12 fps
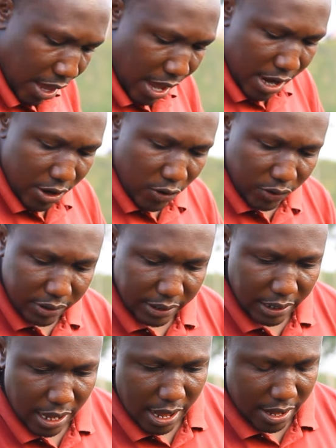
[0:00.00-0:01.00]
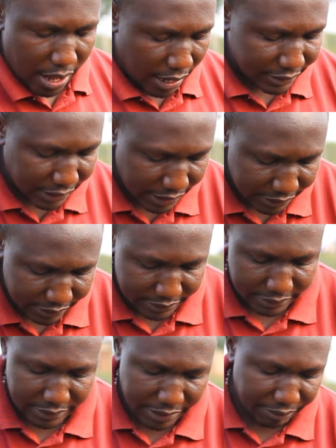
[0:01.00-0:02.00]
along aside
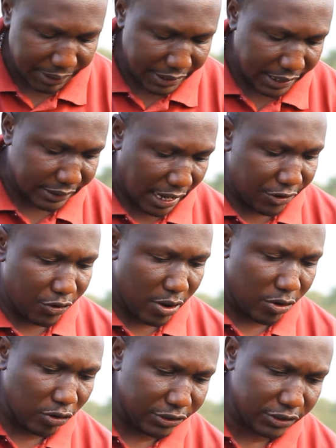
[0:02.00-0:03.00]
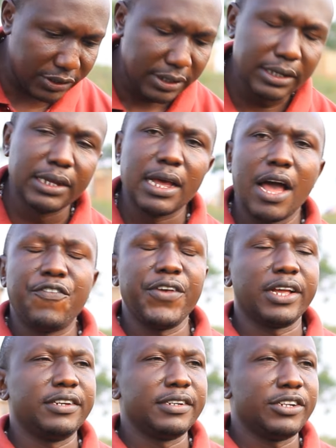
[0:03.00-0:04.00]
the ridges, and you are not
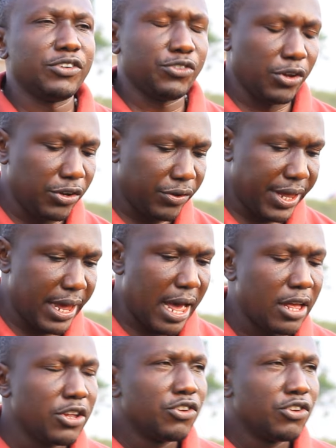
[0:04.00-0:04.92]
affecting the soil here.